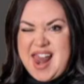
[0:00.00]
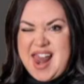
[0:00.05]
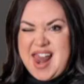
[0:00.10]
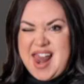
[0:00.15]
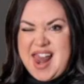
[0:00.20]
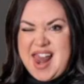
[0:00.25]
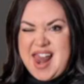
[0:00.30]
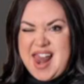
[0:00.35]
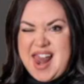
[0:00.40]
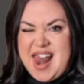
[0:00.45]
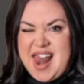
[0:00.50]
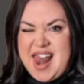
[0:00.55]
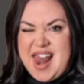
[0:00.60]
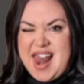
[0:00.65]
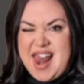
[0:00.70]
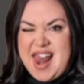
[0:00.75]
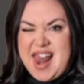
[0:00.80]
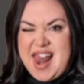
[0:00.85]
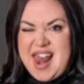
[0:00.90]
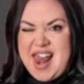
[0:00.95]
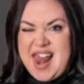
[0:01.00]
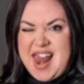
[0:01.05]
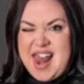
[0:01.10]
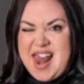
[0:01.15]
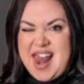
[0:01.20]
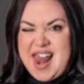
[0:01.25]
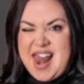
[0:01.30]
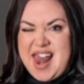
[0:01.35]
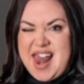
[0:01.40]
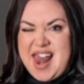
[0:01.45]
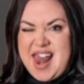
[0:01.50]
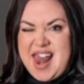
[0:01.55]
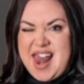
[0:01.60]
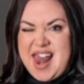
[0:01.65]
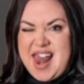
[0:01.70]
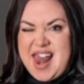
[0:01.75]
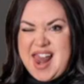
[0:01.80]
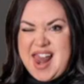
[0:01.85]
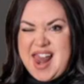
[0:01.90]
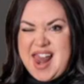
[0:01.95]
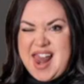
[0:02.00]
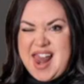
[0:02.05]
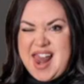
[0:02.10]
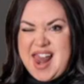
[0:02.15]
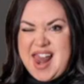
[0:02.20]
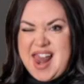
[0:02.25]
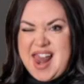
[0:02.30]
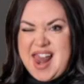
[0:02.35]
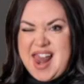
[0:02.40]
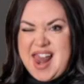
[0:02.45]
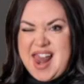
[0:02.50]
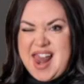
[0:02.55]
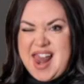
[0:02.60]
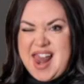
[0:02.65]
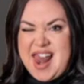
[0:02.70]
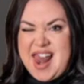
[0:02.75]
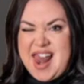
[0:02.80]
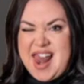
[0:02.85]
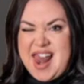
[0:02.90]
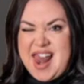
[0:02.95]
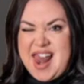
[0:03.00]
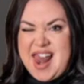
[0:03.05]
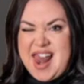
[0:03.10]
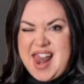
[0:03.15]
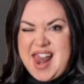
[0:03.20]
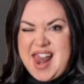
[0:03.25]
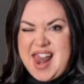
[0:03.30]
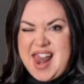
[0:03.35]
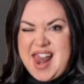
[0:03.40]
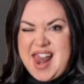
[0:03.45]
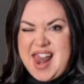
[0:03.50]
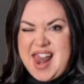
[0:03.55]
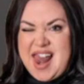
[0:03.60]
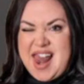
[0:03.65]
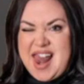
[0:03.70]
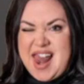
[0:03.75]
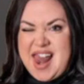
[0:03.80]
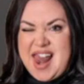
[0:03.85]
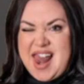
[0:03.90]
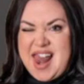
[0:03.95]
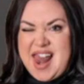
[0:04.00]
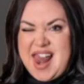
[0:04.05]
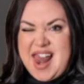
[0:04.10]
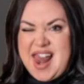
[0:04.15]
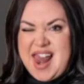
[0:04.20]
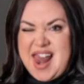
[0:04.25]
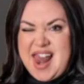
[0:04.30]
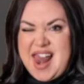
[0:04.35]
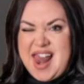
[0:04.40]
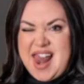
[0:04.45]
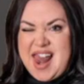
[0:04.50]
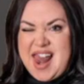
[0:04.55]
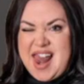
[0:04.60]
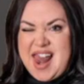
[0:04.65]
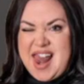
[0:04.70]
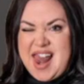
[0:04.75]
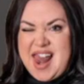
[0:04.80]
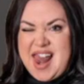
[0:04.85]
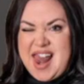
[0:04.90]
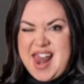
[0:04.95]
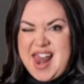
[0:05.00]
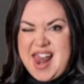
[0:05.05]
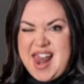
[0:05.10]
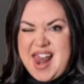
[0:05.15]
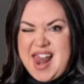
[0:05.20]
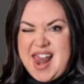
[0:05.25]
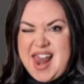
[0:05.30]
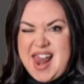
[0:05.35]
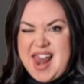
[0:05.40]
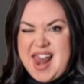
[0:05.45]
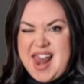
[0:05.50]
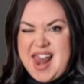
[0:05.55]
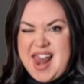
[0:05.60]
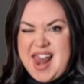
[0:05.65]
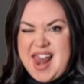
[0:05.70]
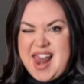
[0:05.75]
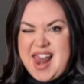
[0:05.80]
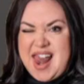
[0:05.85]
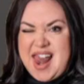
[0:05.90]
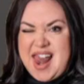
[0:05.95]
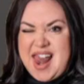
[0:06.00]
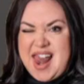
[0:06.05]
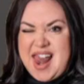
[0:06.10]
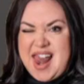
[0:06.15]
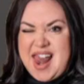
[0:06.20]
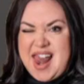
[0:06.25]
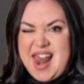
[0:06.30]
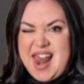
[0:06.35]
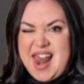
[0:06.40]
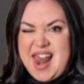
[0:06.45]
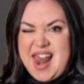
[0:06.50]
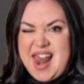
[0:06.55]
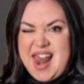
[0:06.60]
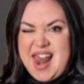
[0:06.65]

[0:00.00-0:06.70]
(silent)